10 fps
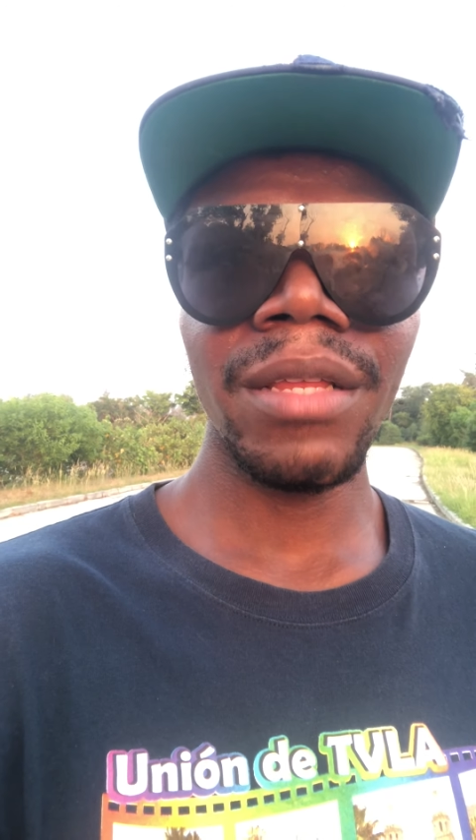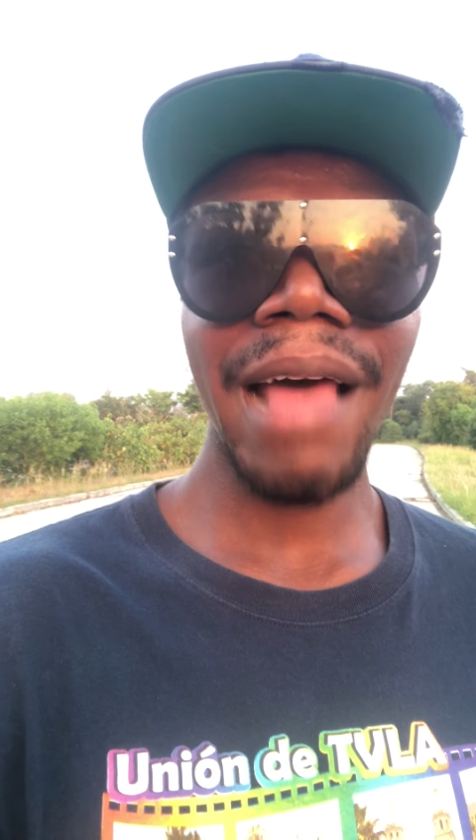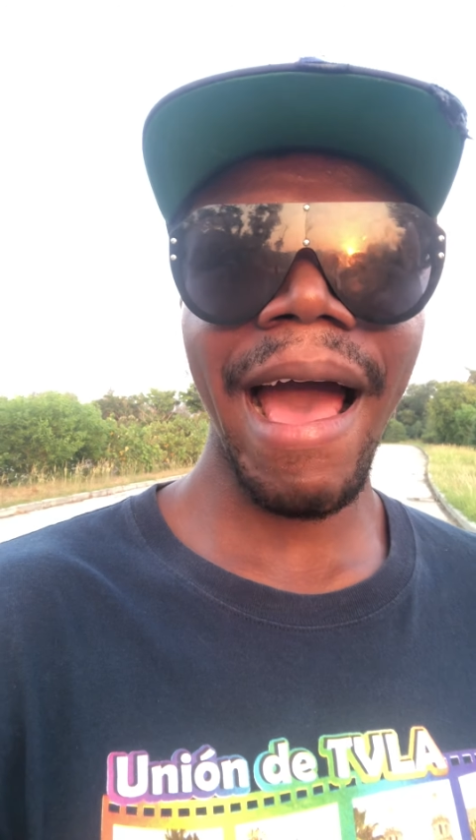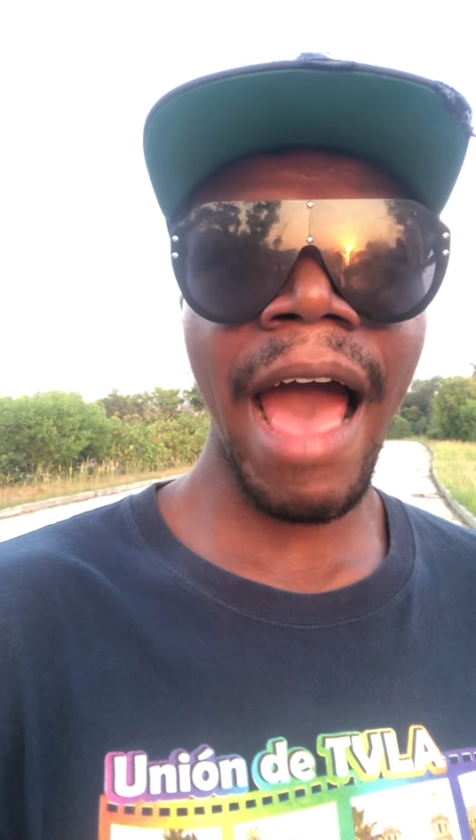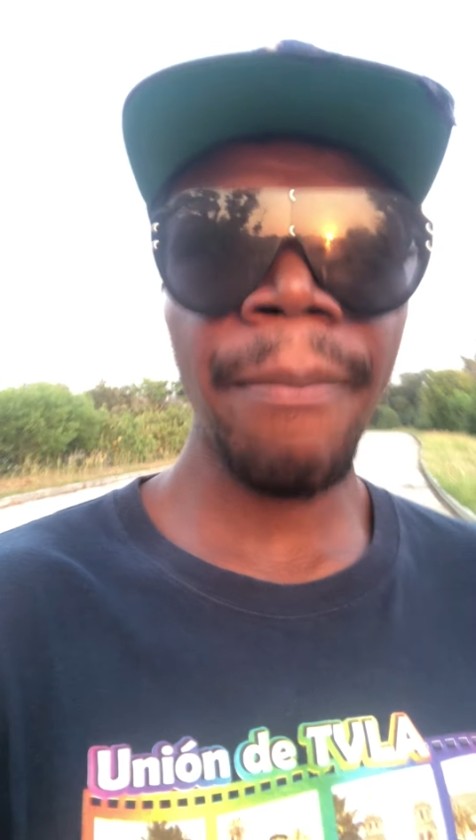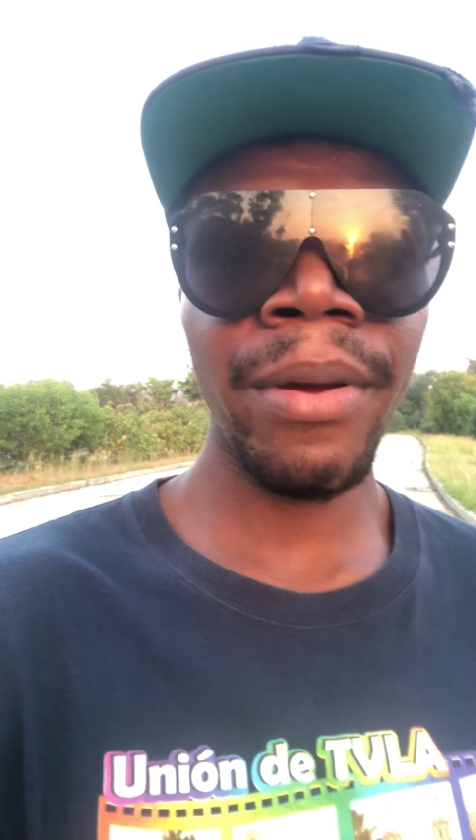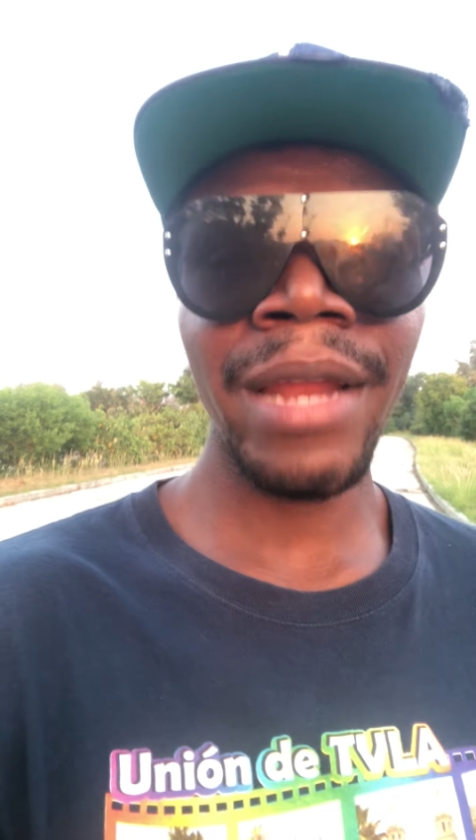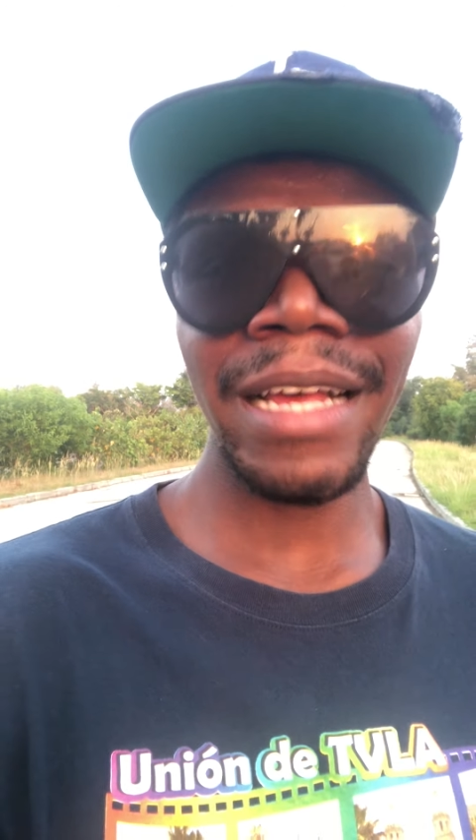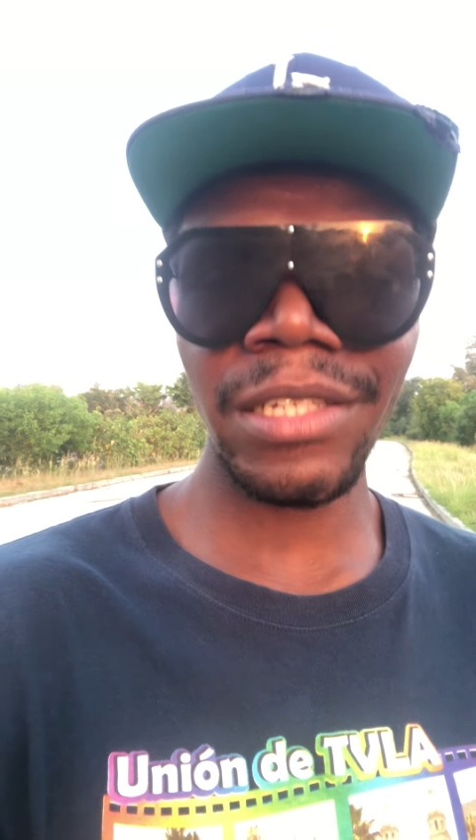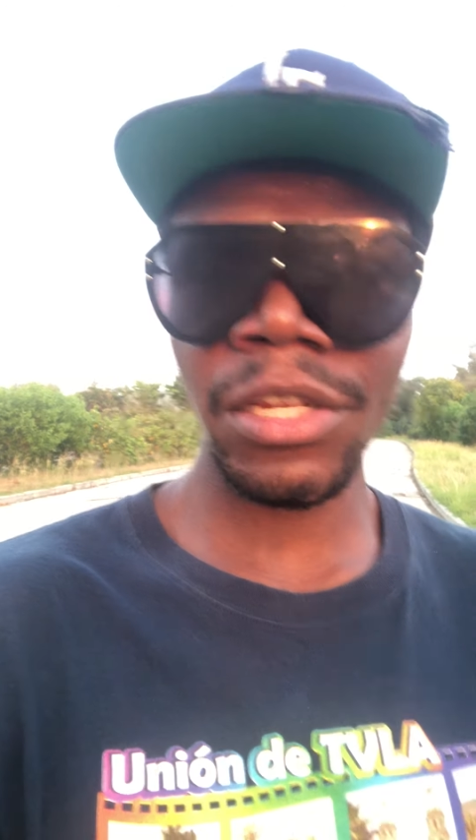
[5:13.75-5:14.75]
that happen
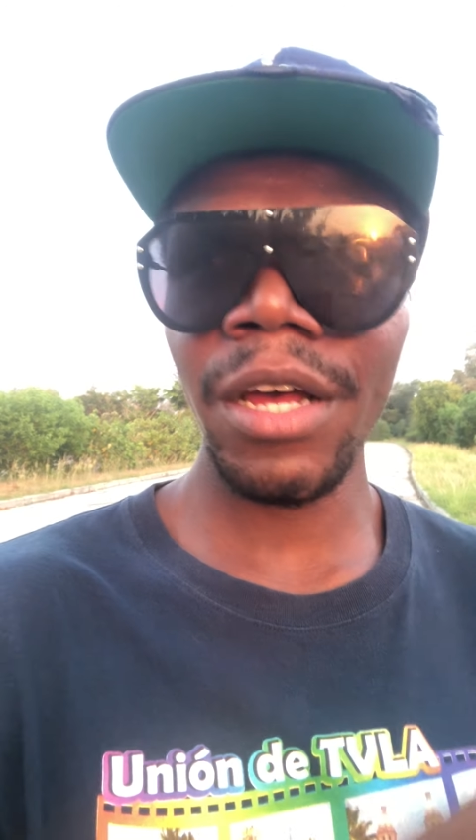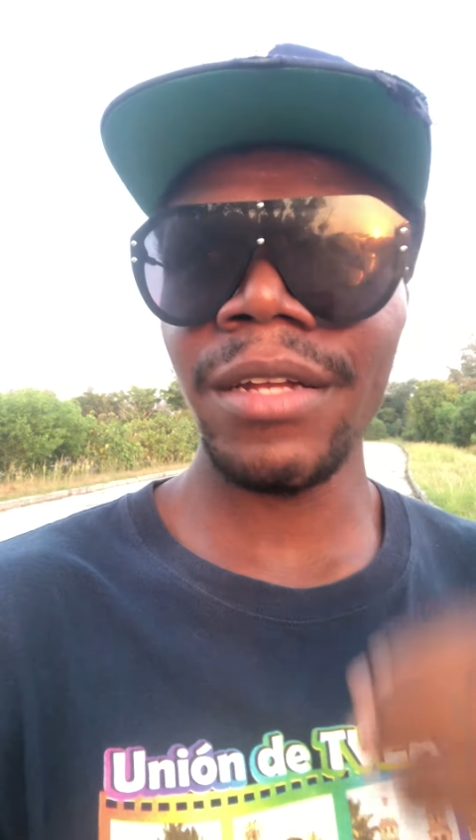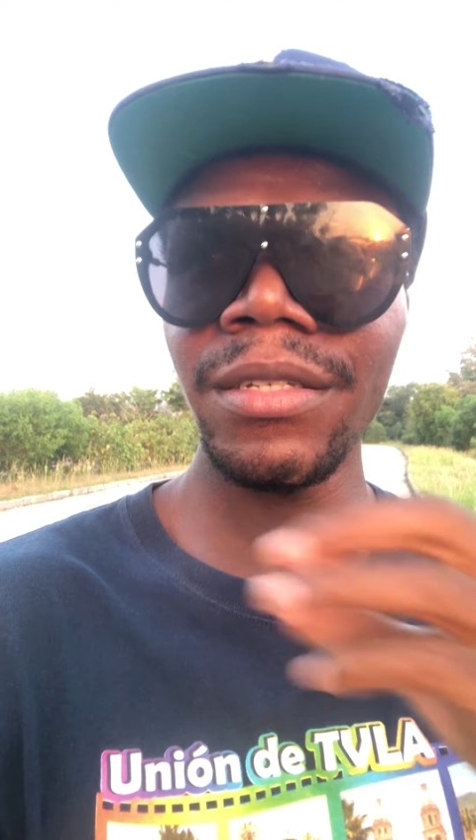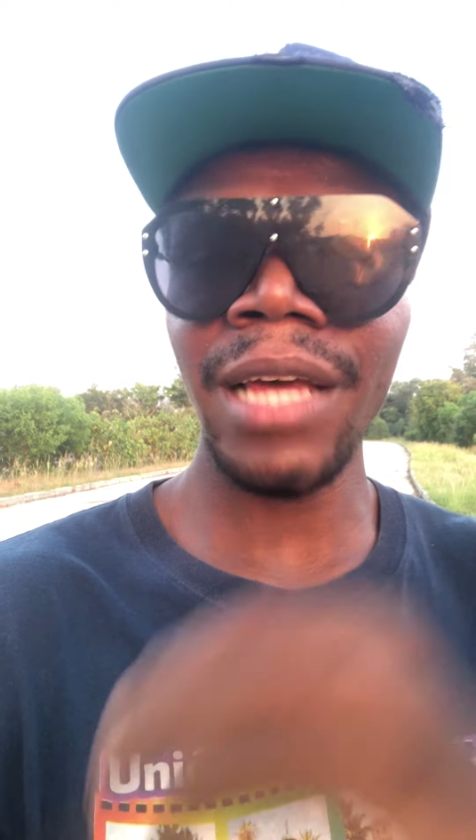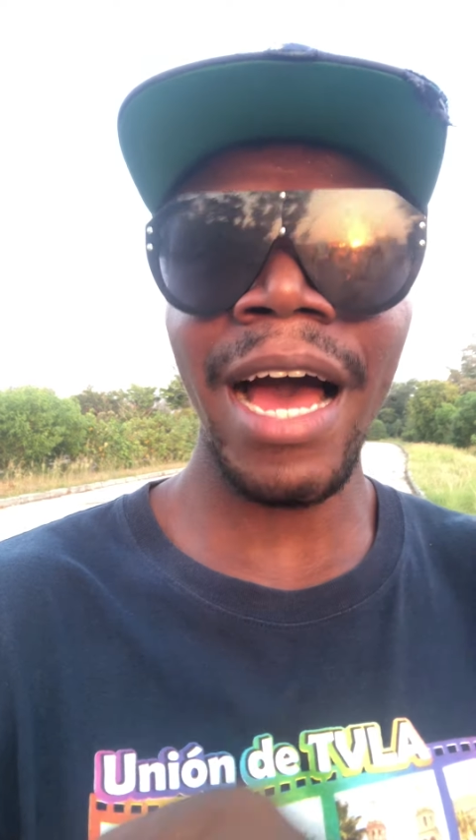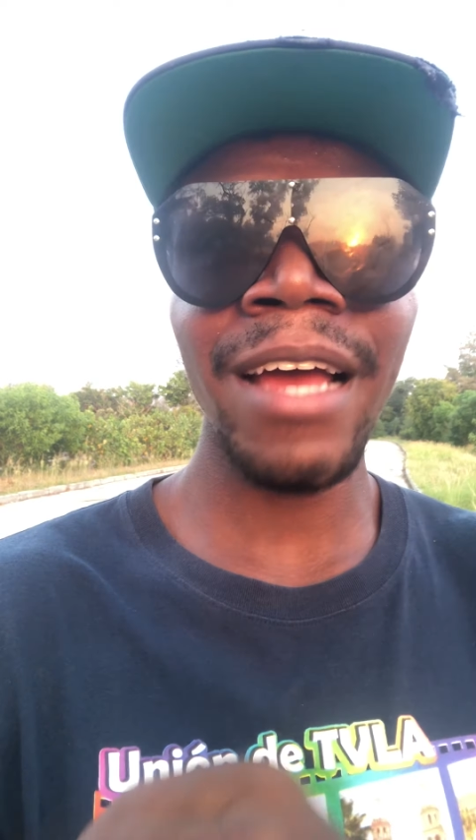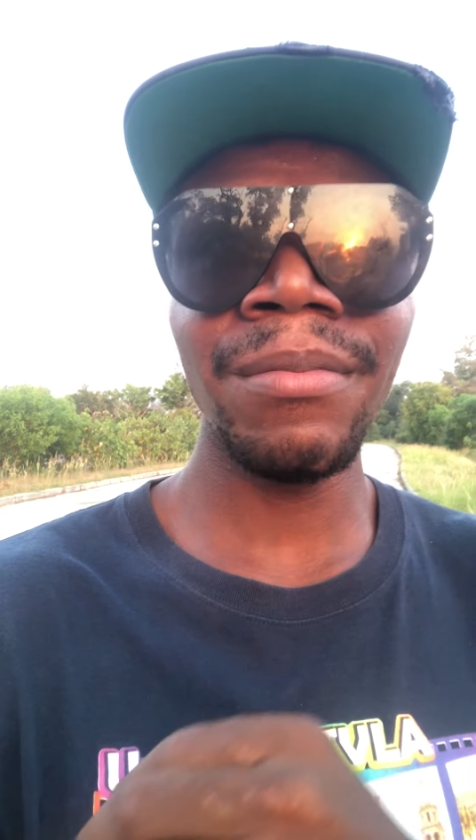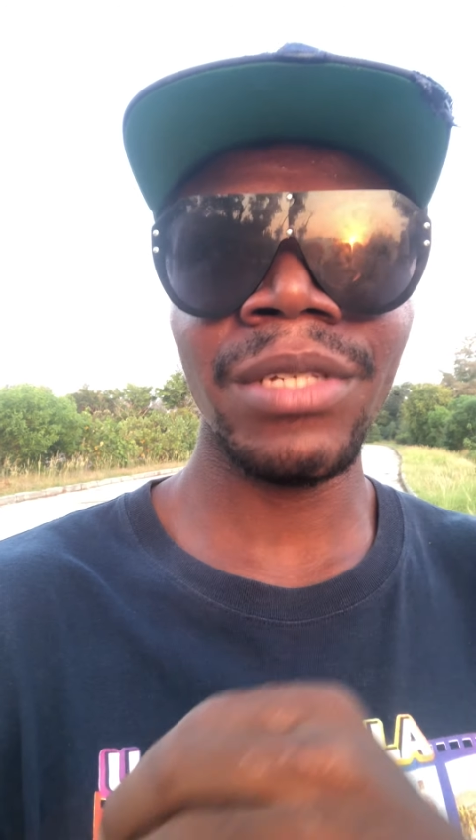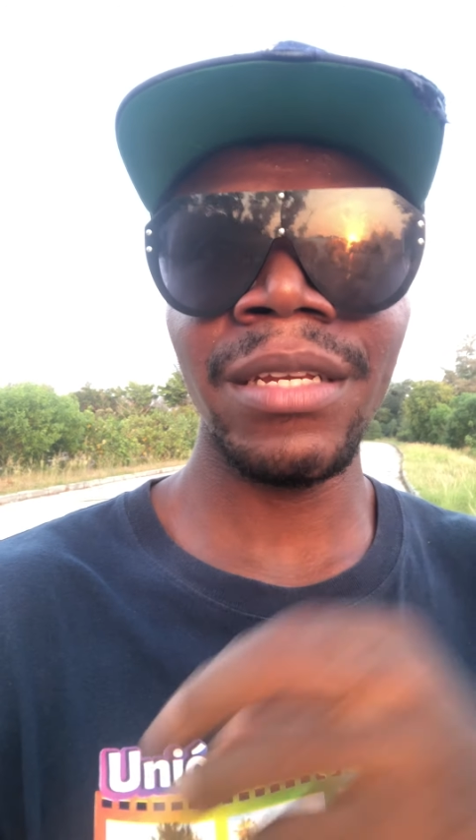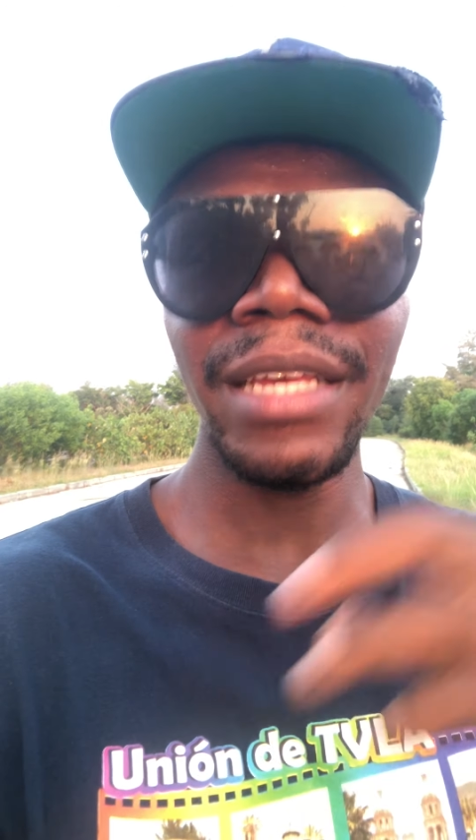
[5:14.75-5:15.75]
at certain
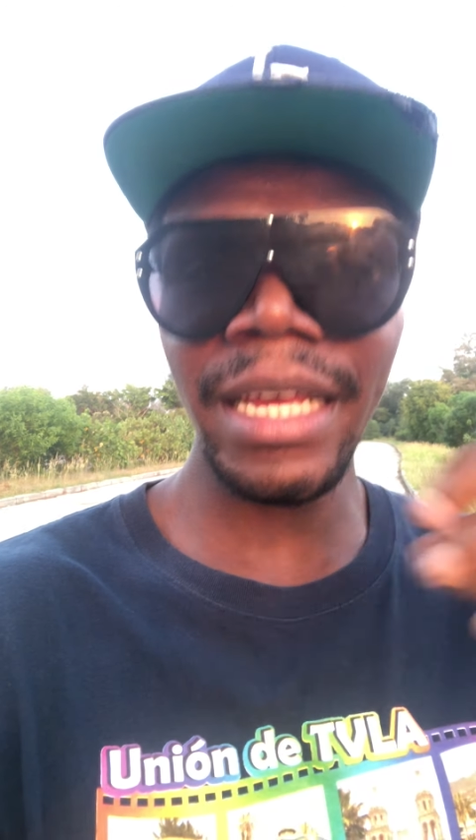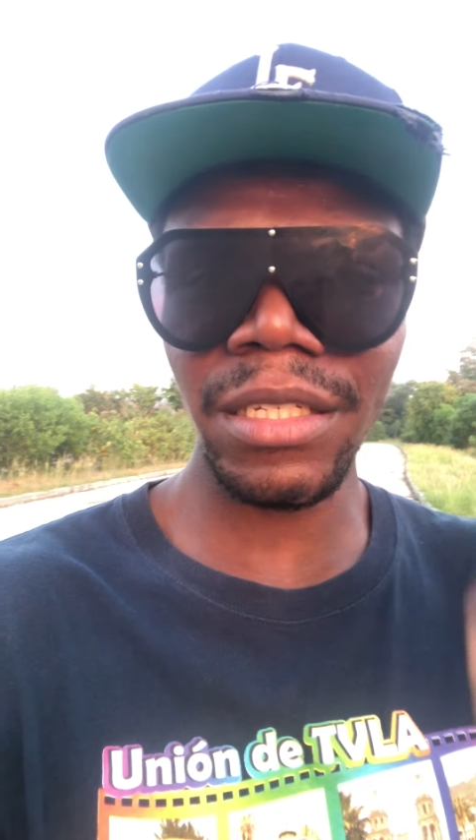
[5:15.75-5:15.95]
times and